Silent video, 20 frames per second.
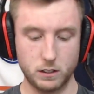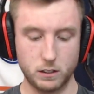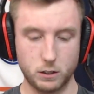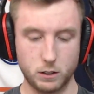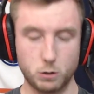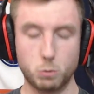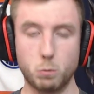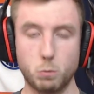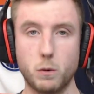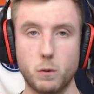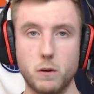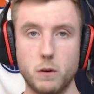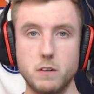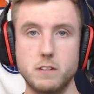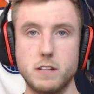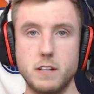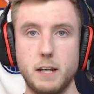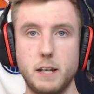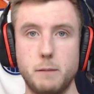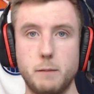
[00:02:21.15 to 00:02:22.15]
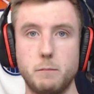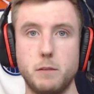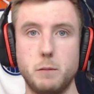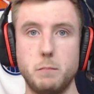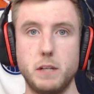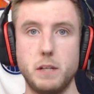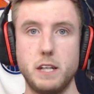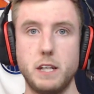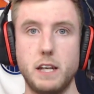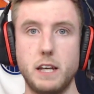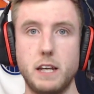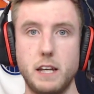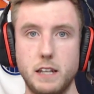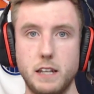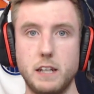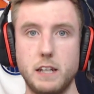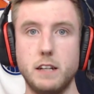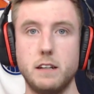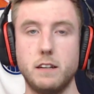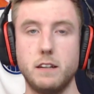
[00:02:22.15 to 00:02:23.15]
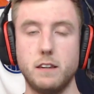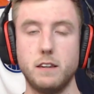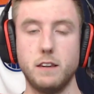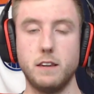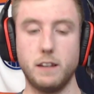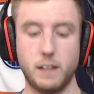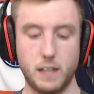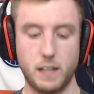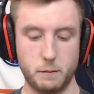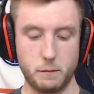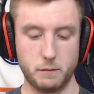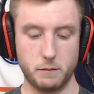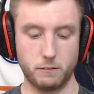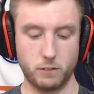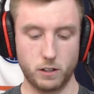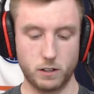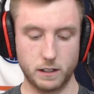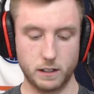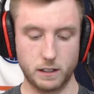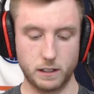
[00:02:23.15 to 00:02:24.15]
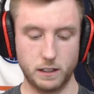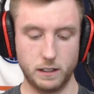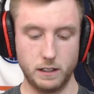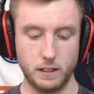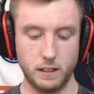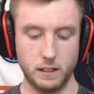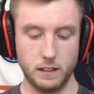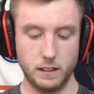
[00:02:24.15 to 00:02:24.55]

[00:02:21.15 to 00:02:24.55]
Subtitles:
towards him to be in the game of hockey.